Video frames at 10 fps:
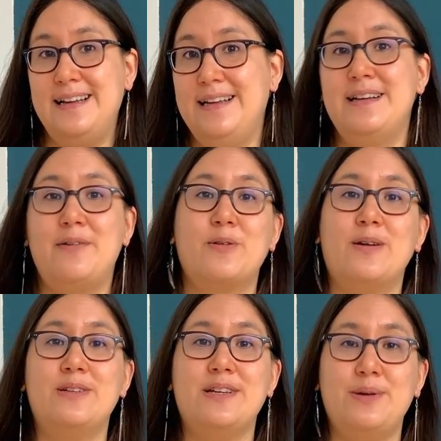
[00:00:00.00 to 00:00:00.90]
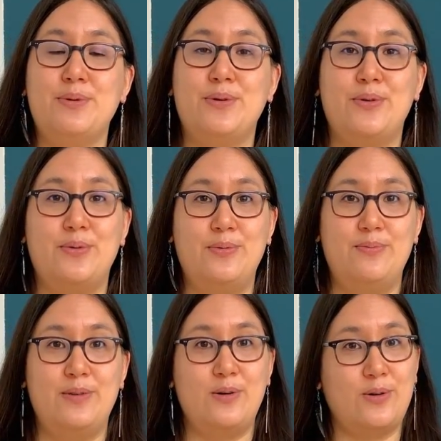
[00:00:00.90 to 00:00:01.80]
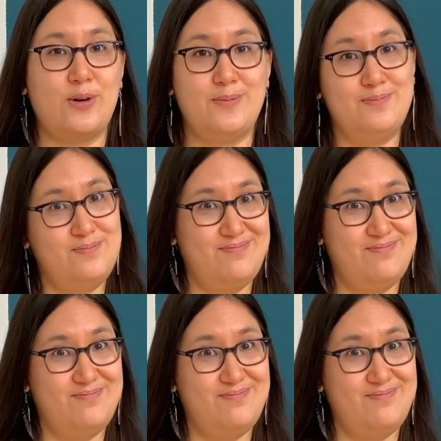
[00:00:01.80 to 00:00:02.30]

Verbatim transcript: in that round table or